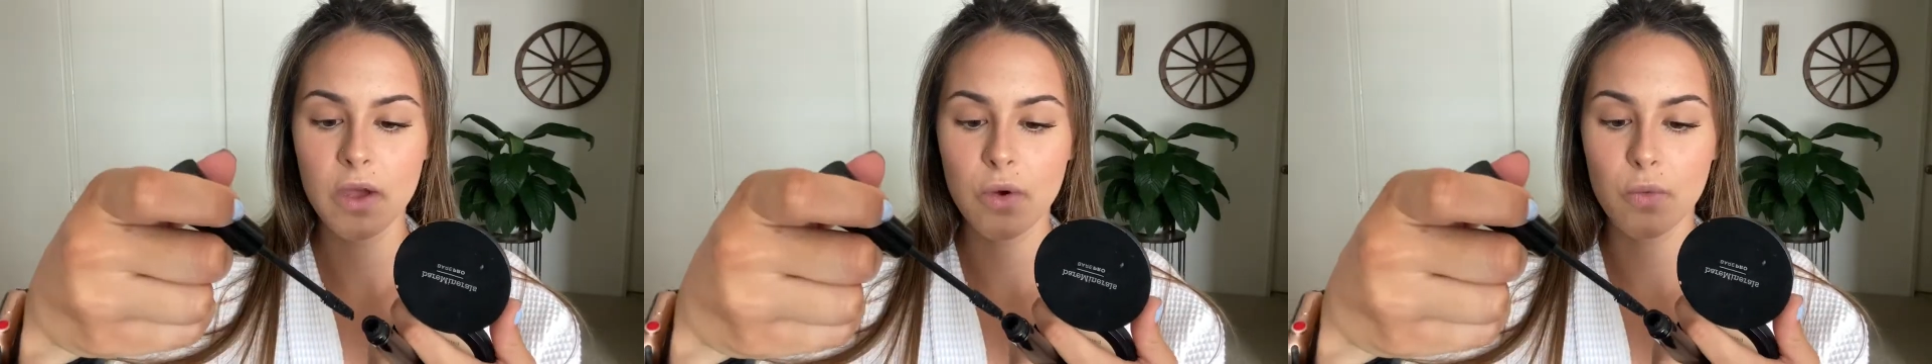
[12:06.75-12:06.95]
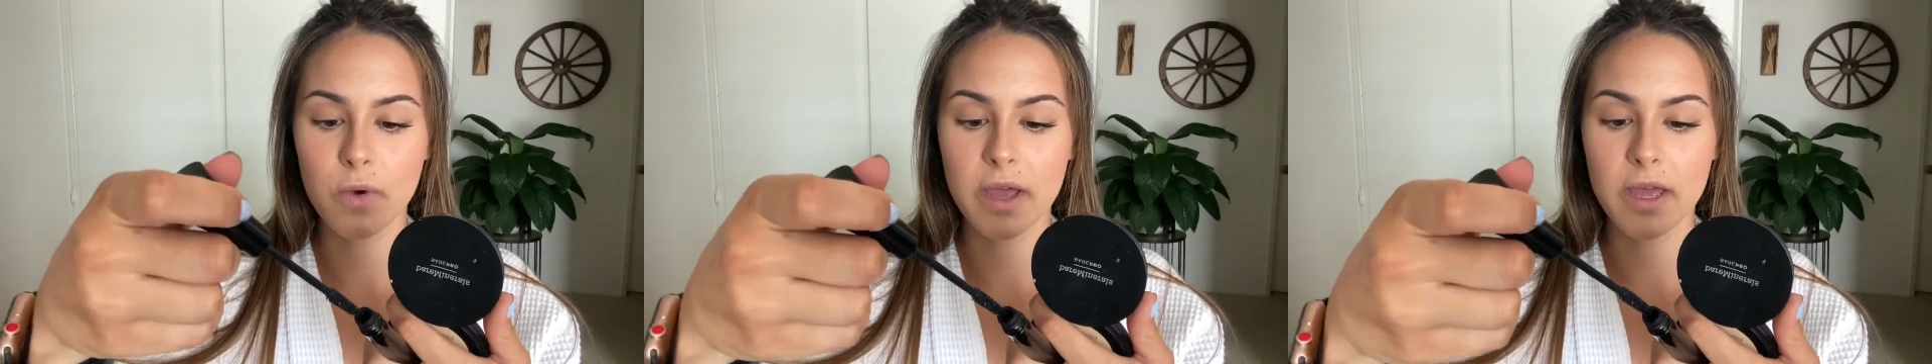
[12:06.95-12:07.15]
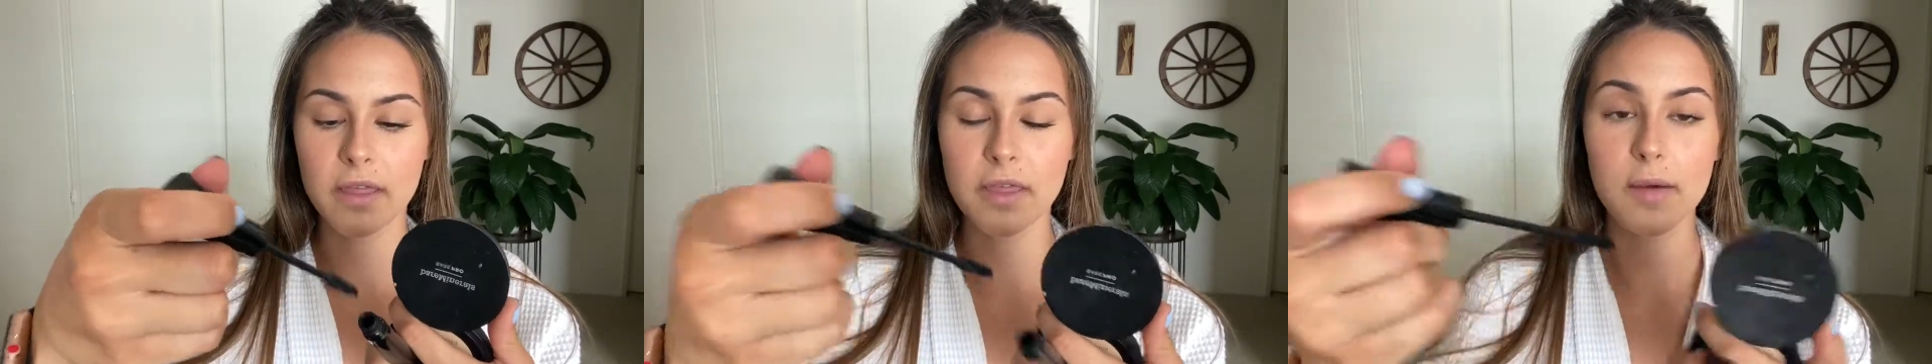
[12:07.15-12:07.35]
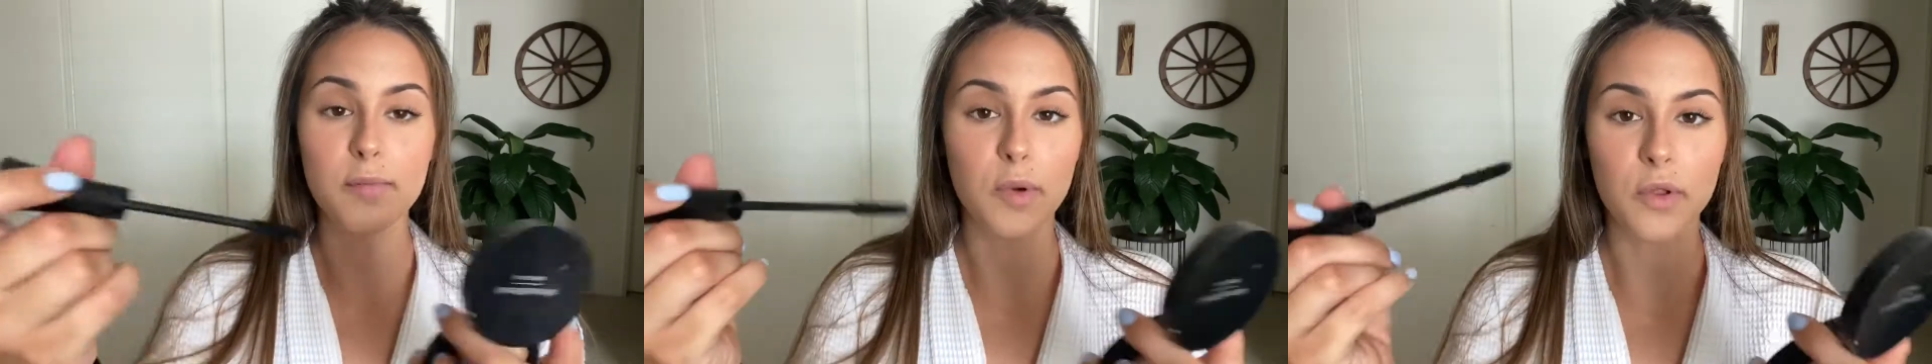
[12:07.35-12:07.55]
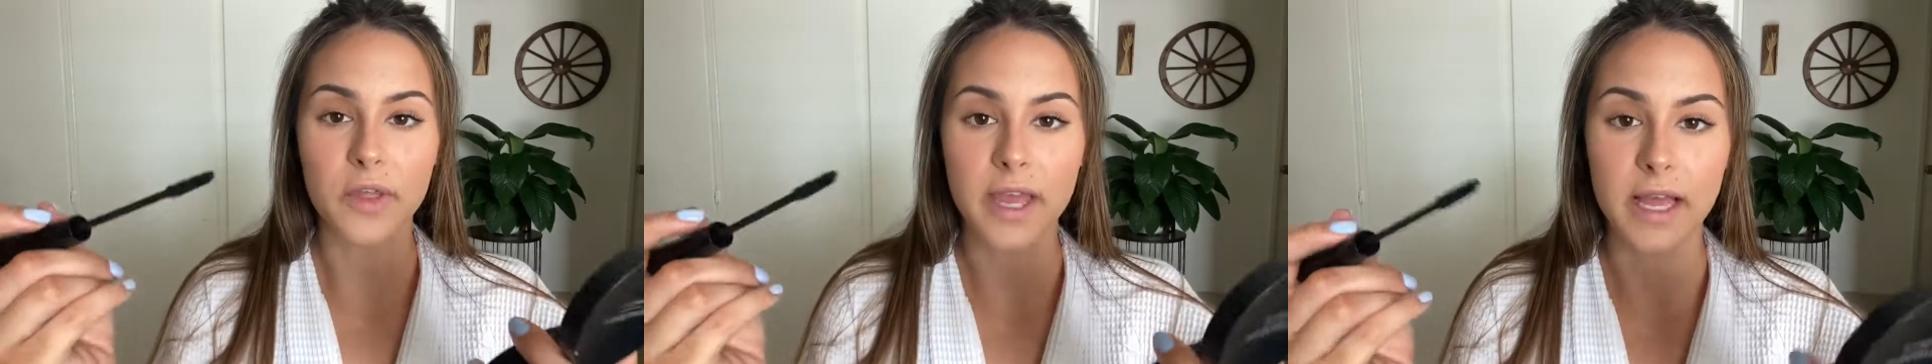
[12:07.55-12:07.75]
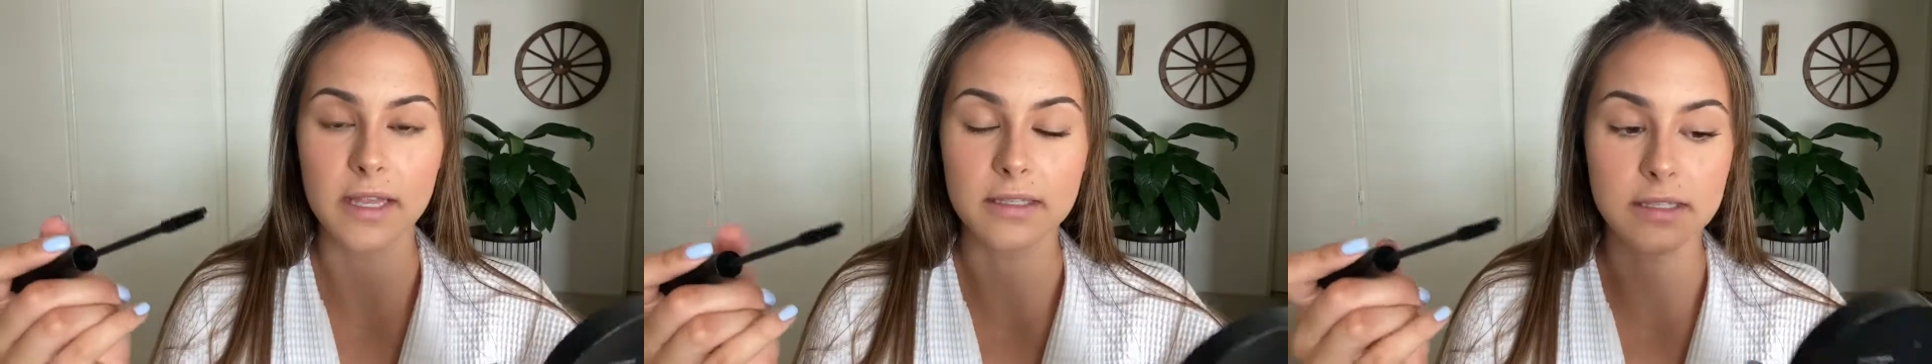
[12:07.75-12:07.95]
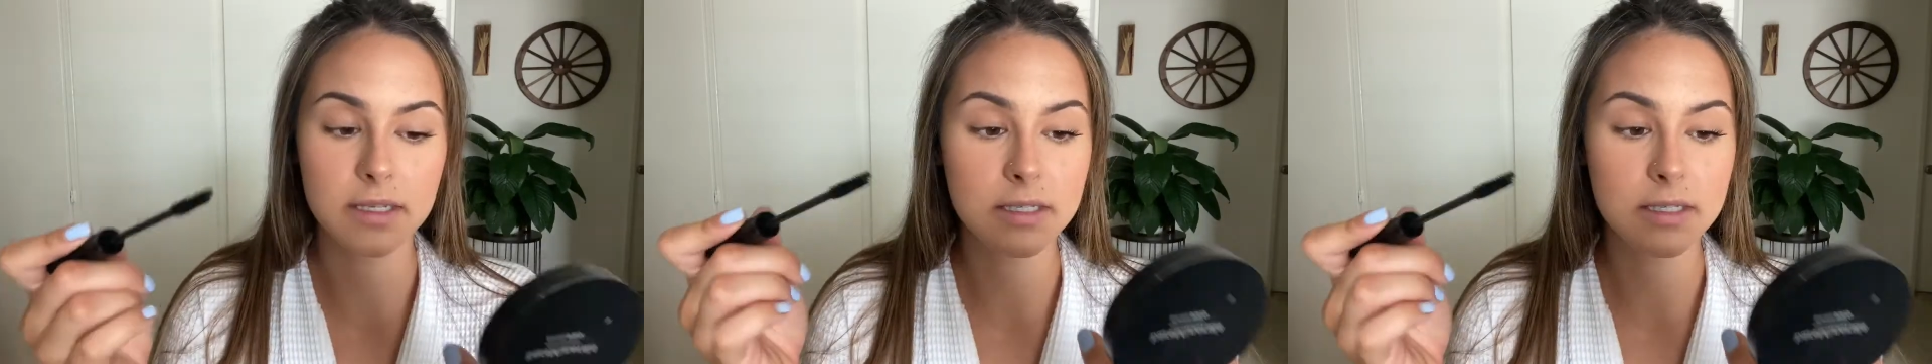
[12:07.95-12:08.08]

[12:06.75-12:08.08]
with both hands.